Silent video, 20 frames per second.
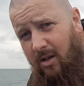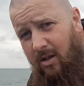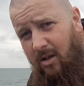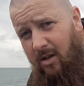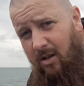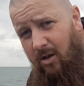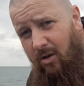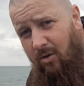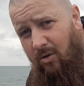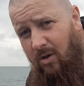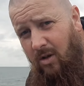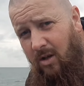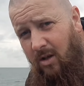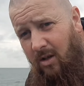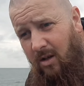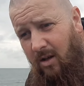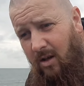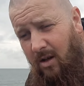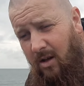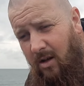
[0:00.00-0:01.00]
You know,
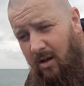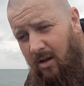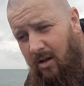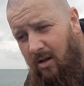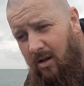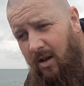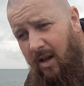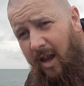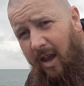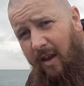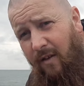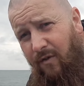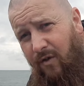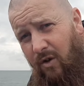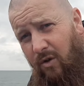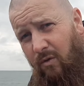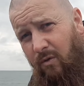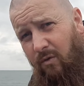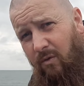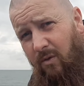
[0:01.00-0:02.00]
if
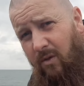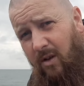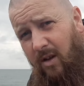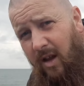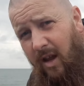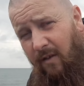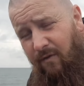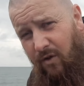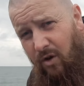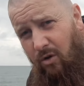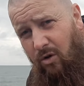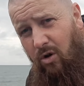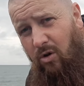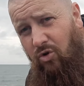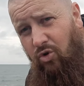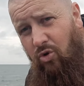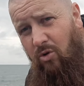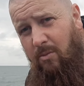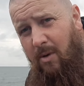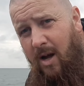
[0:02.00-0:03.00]
you go
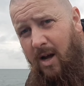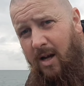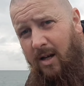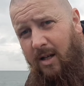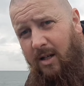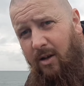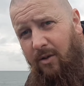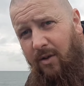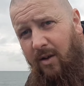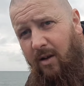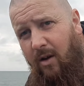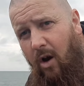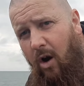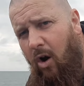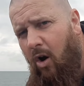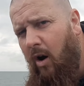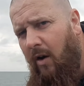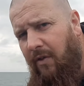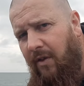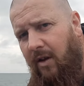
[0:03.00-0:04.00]
to a mark and you think,
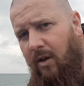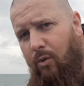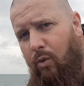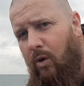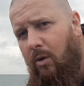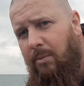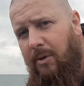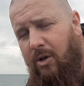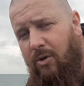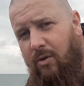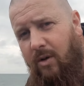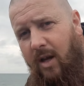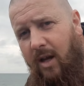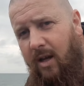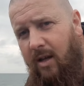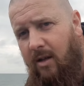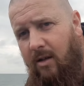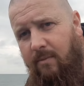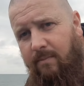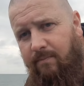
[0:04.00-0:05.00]
oh, I think we'll be
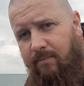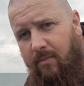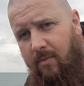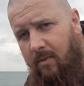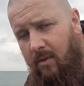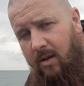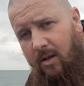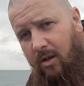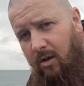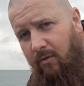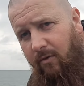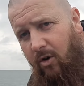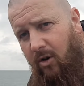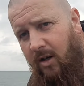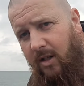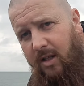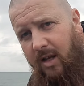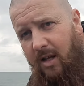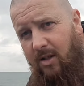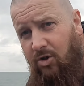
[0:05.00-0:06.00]
okay, you've
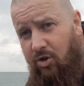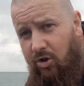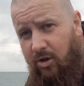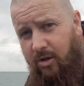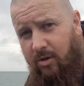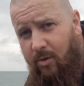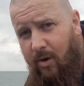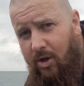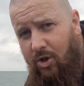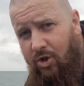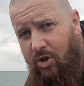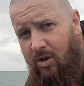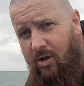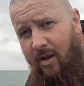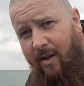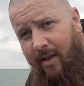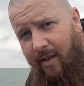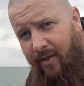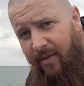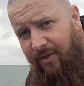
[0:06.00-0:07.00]
already answered your question.
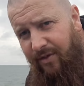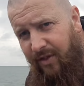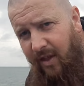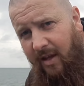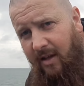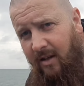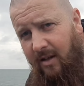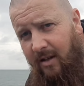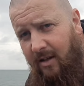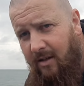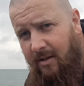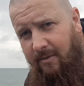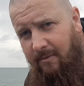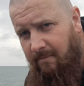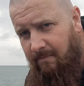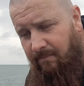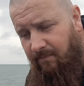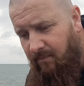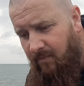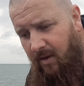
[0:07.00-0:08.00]
Think.
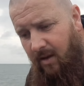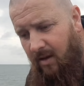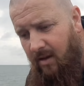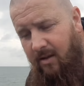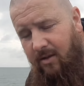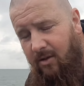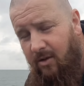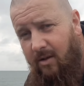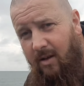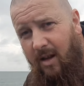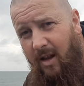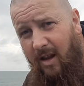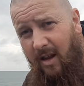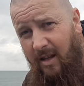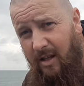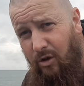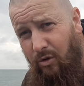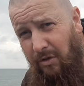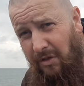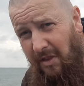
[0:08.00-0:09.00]

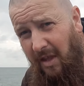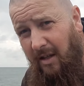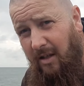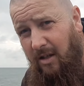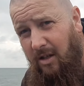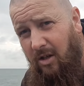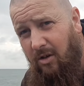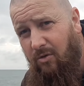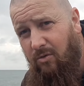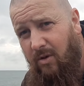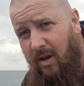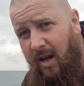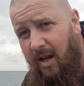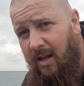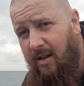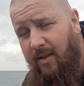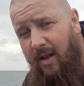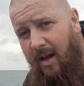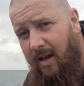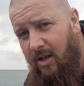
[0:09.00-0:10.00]
You think you're okay,
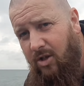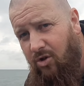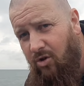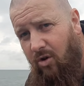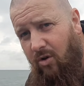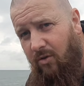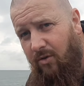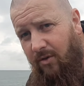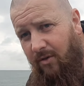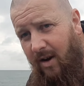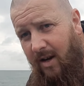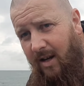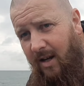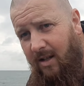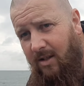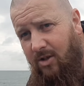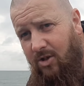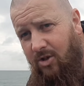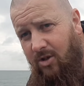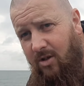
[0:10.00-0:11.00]
that is not the right
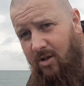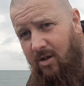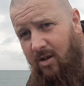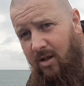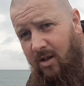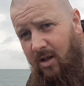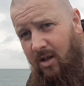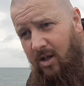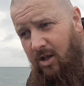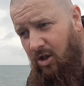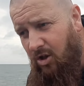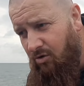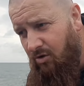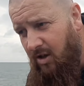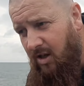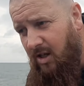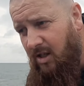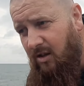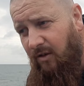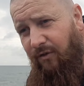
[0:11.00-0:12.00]
answer. You
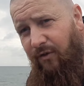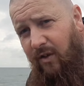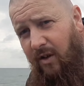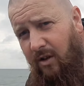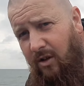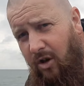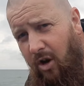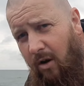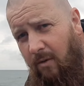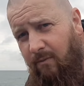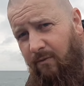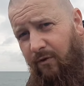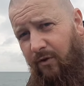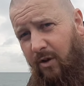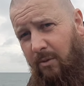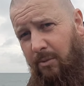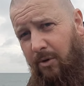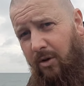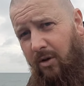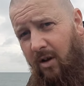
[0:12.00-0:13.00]
need to feel
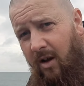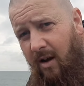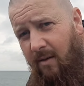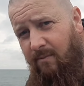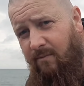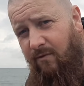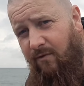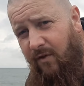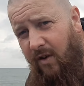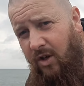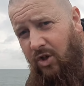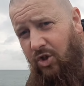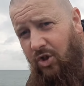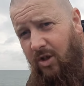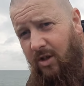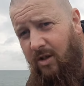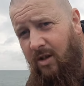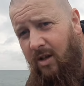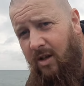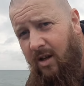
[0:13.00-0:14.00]
comfortable and
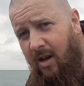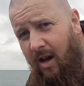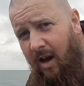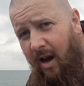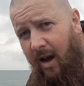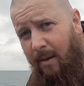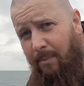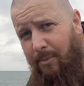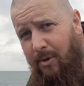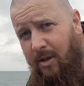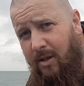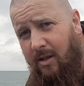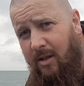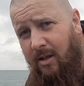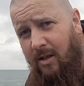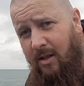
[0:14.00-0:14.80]
fishing happy.